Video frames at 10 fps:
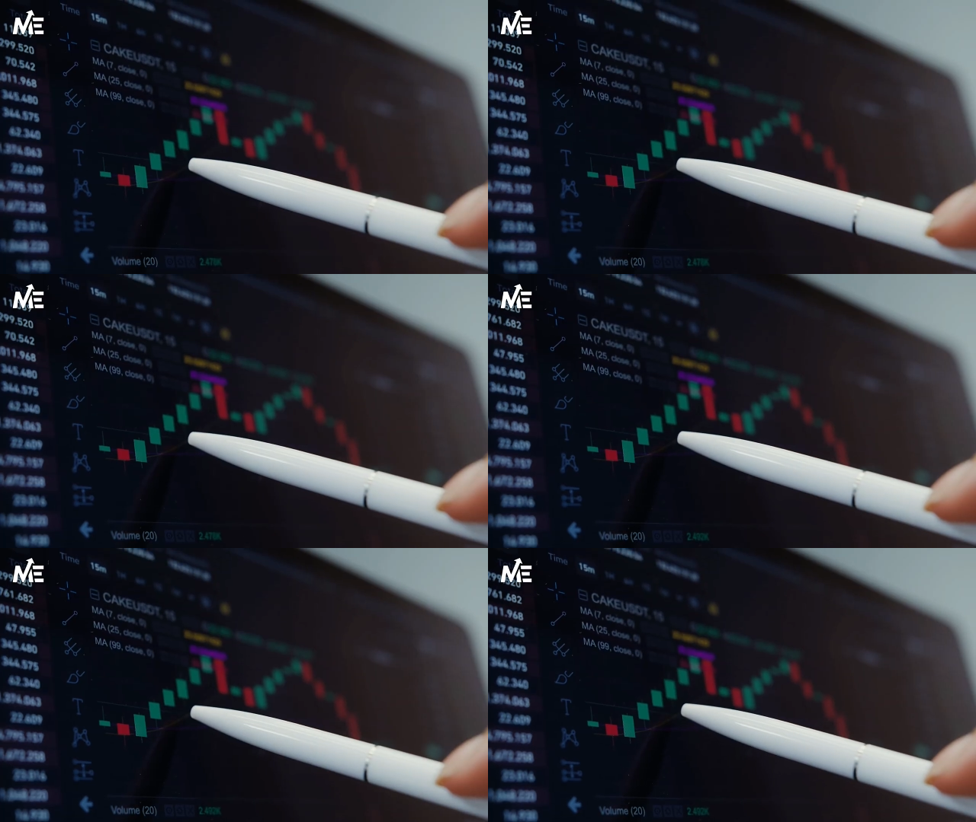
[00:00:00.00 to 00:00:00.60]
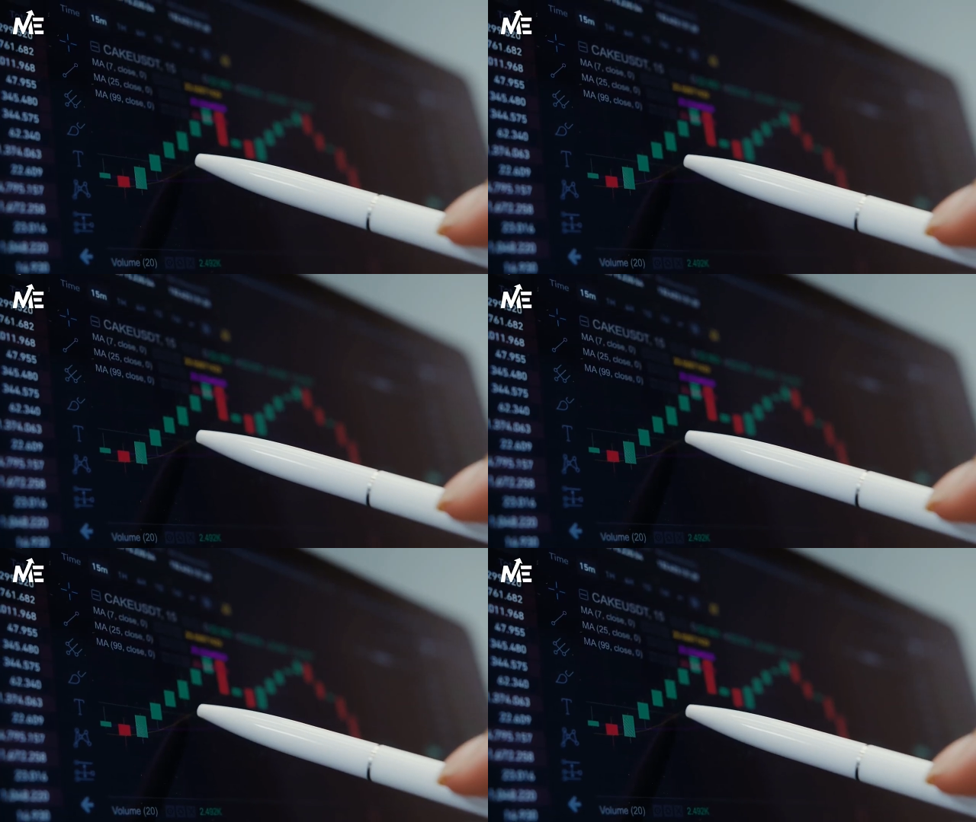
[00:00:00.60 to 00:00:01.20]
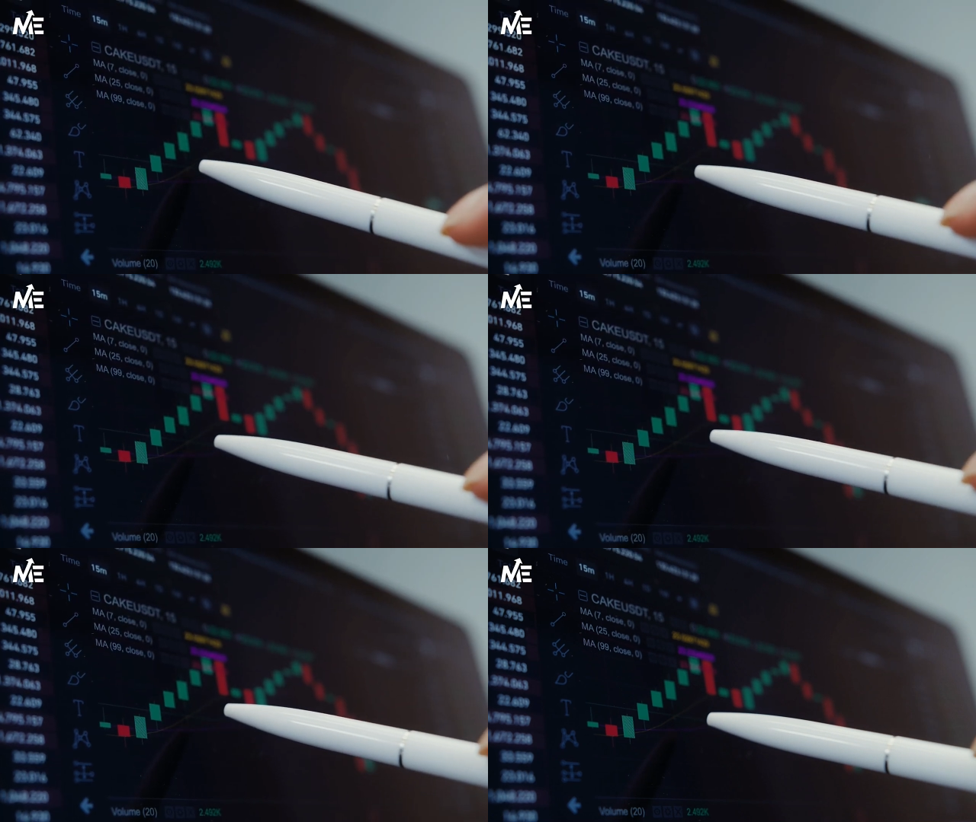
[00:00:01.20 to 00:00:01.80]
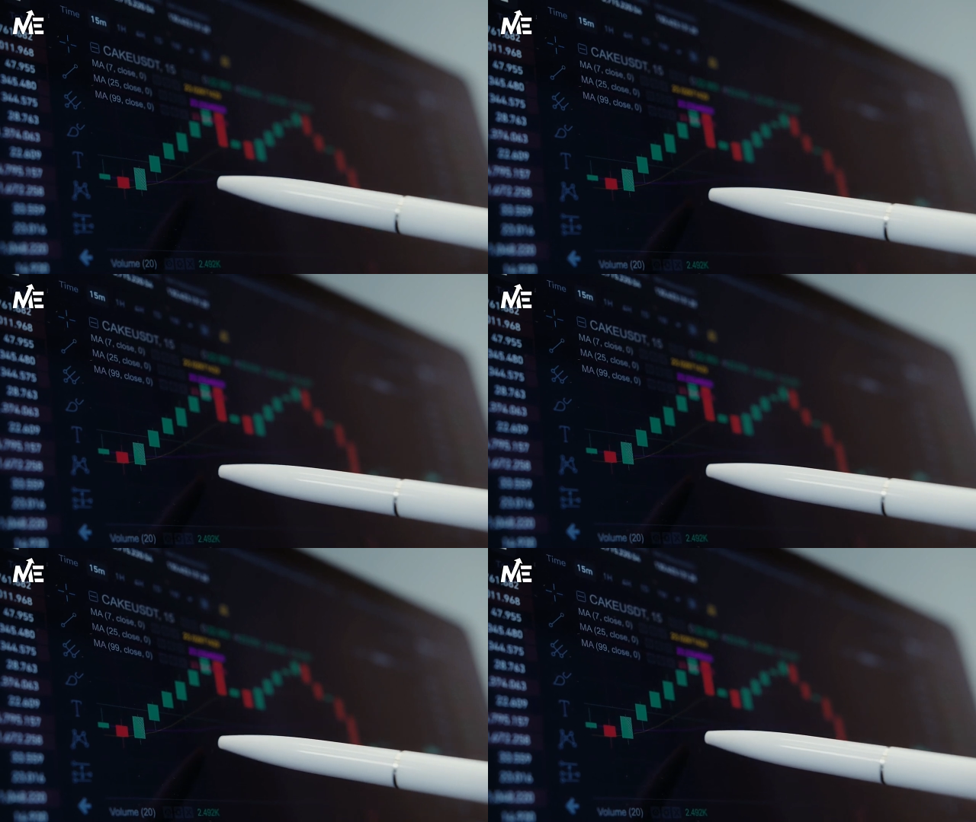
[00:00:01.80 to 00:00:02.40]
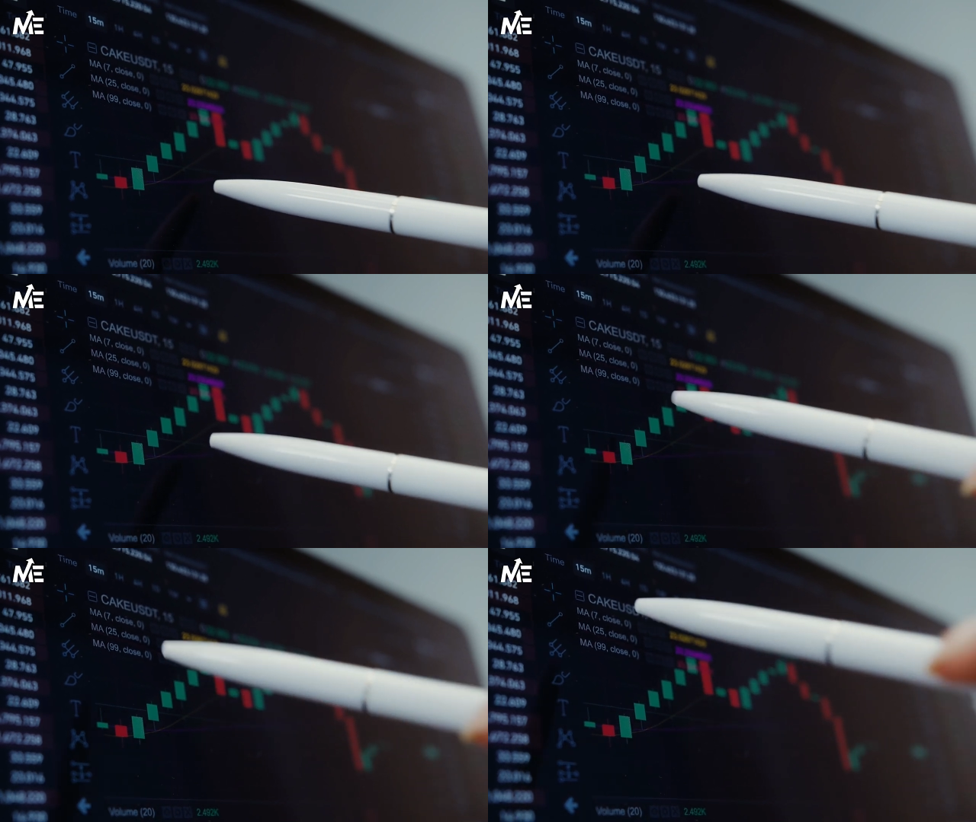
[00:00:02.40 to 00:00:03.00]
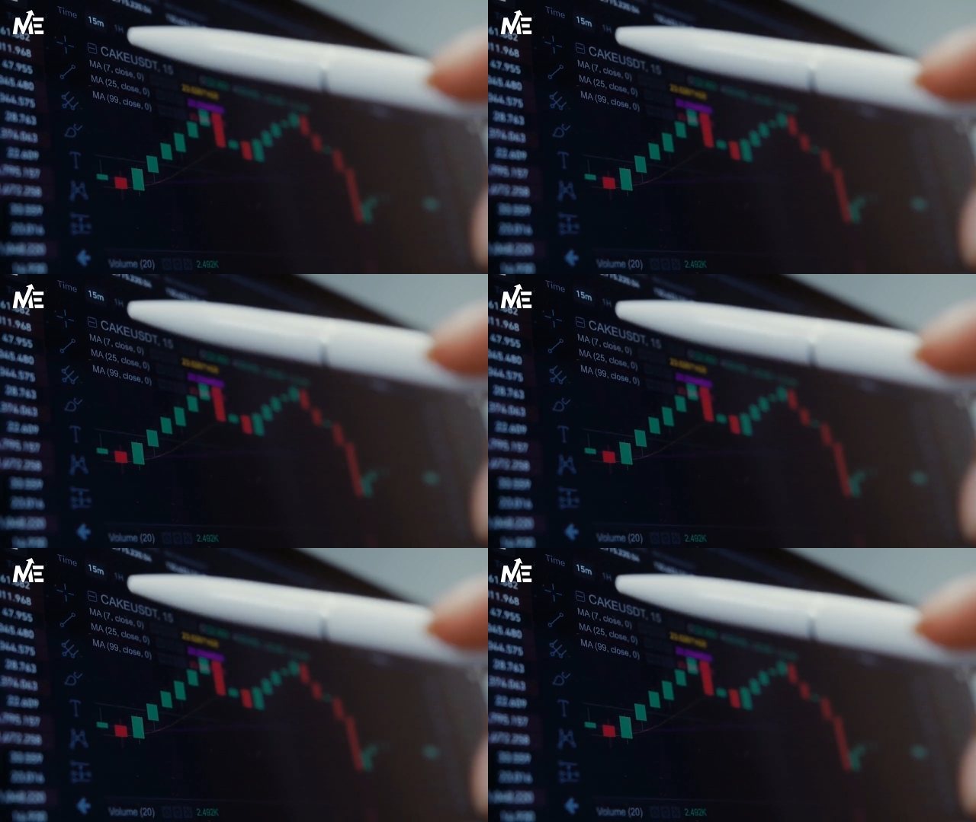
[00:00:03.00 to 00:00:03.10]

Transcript: Nobody's mouth can be seen.